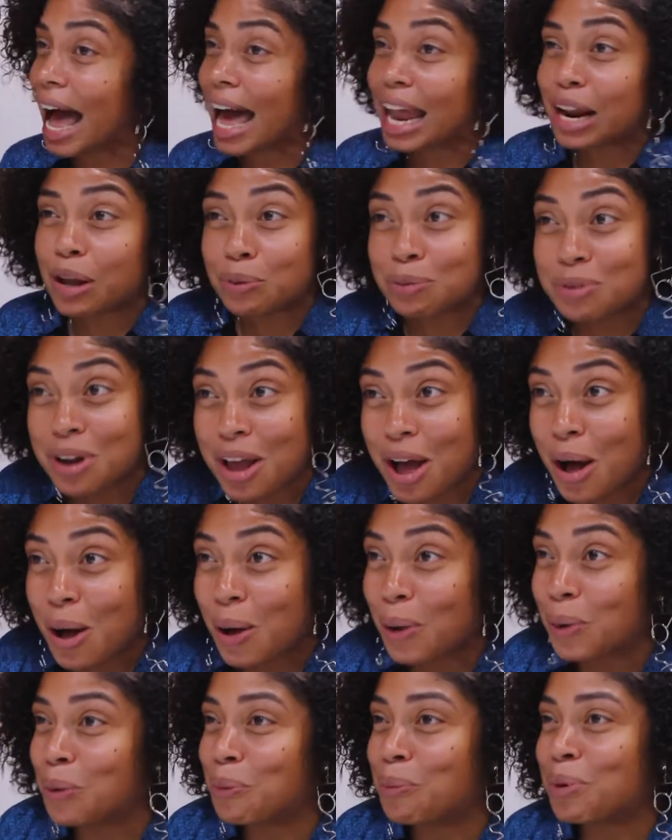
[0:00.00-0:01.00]
Like, I don't
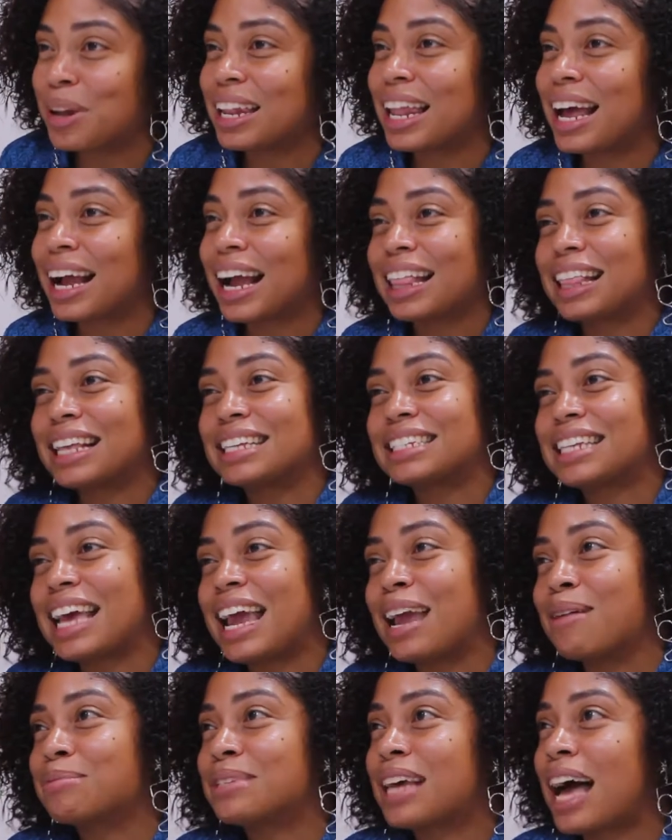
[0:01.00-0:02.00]
know. Exactly. But like at the
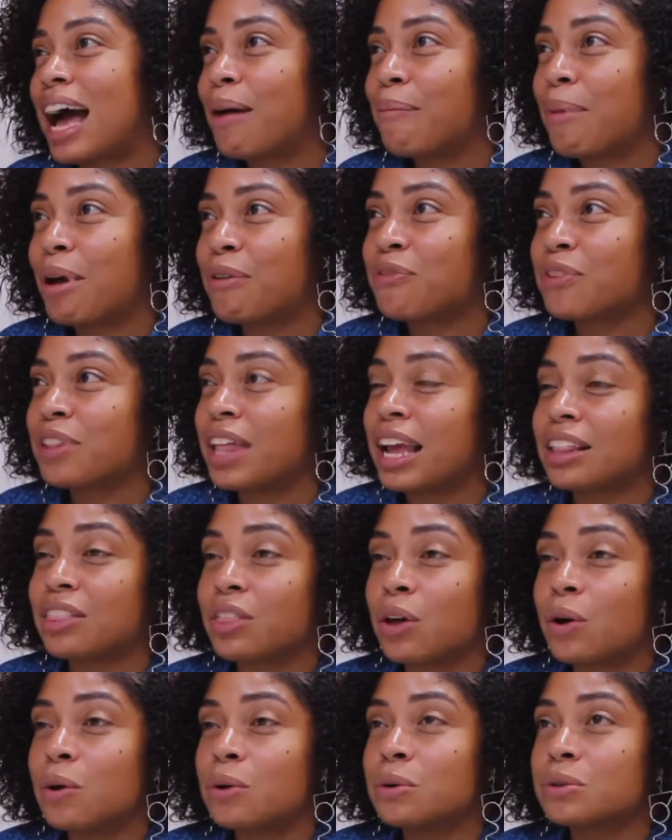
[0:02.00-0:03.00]
same time, I feel like
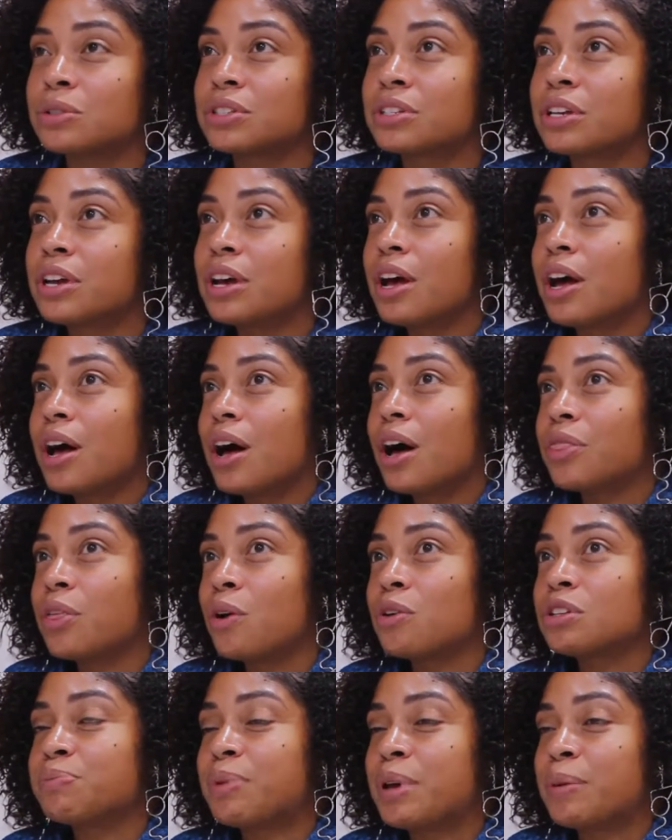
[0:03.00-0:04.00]
those
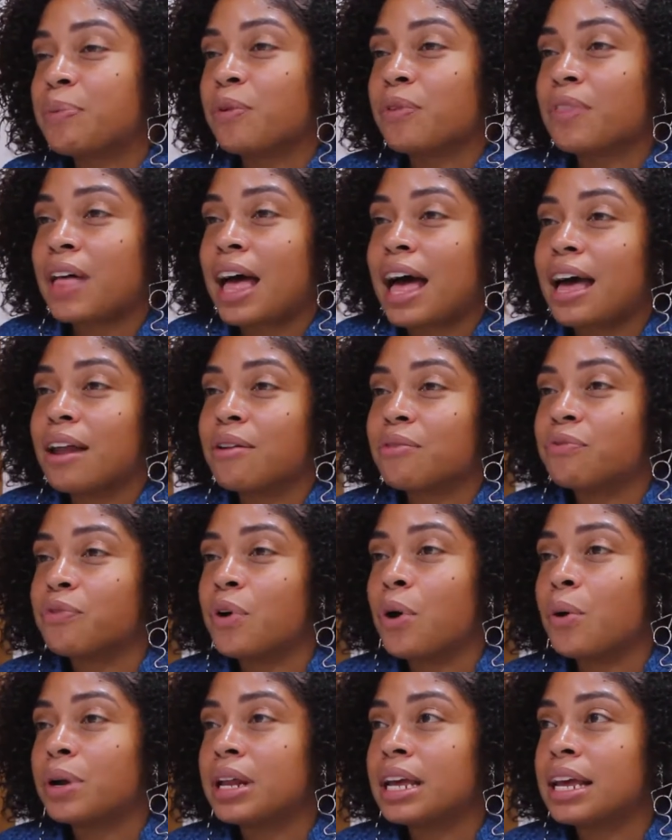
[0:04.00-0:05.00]
people that
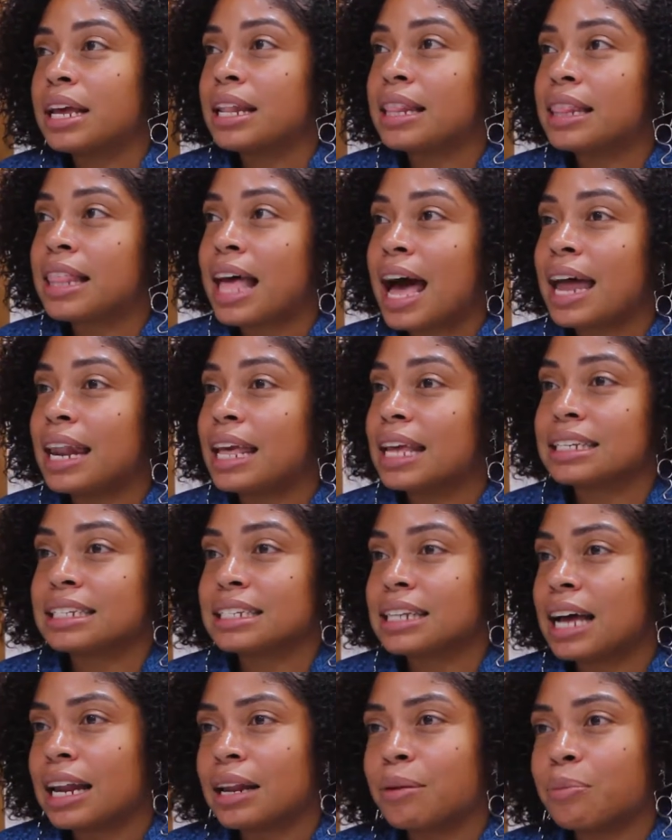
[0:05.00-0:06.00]
voted that it's
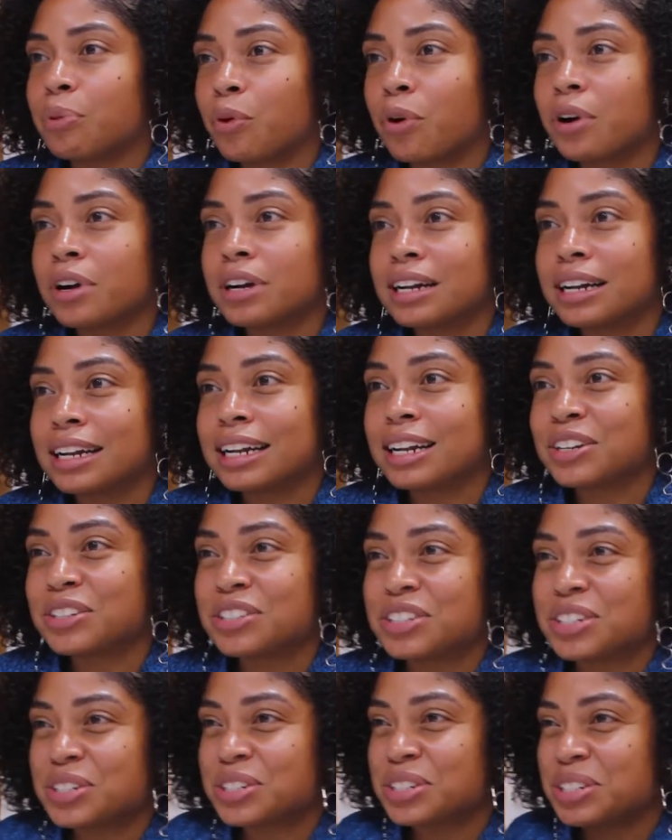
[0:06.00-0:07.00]
not important,
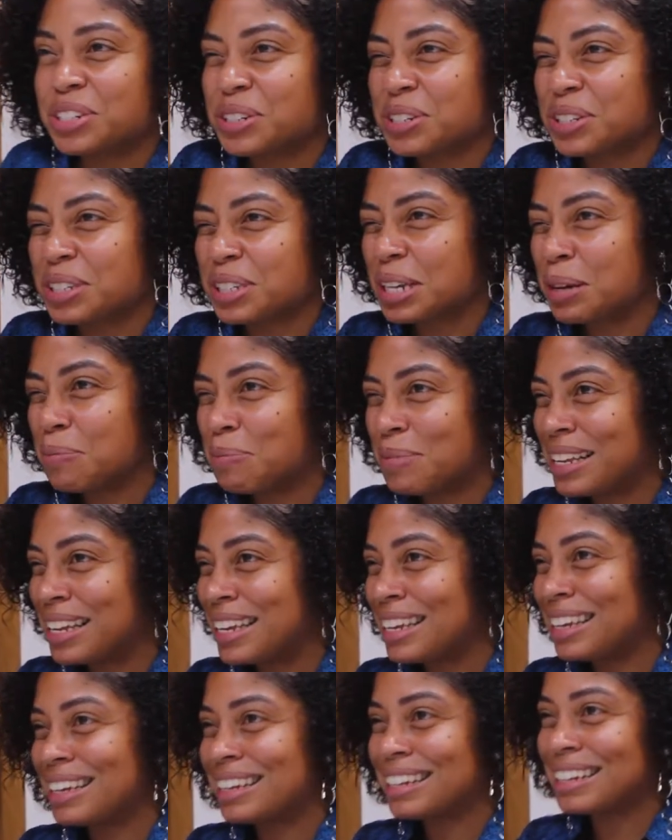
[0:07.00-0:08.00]
there's something
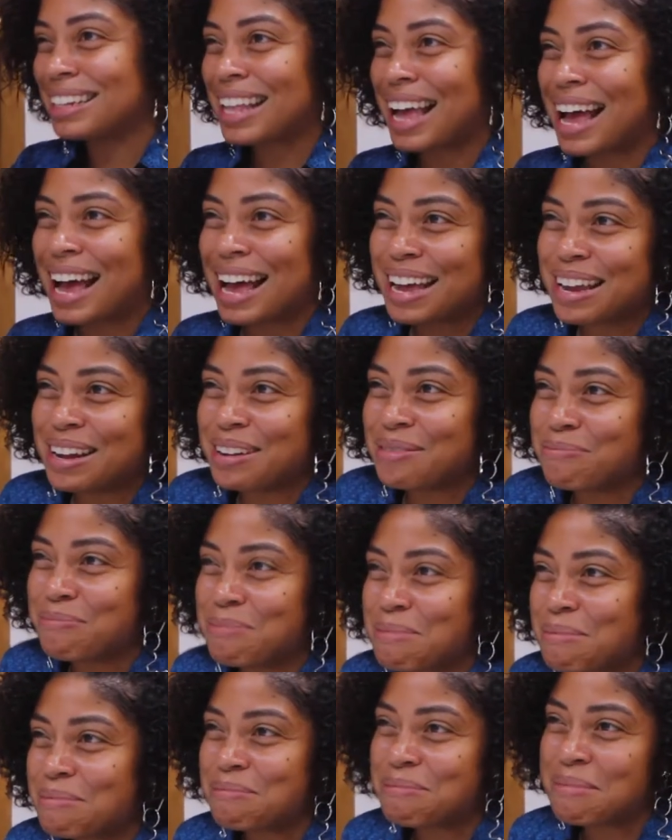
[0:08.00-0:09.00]
that
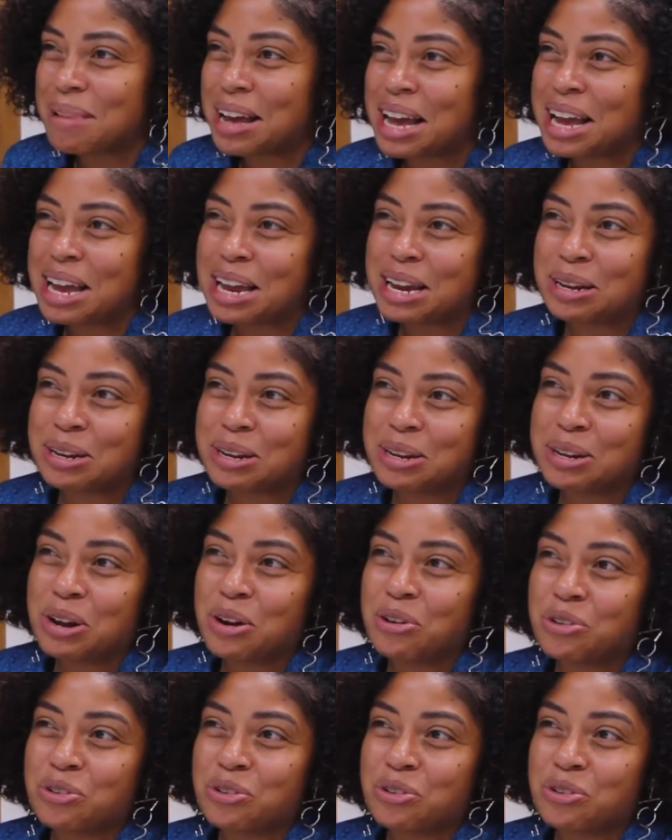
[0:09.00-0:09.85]
might, you know,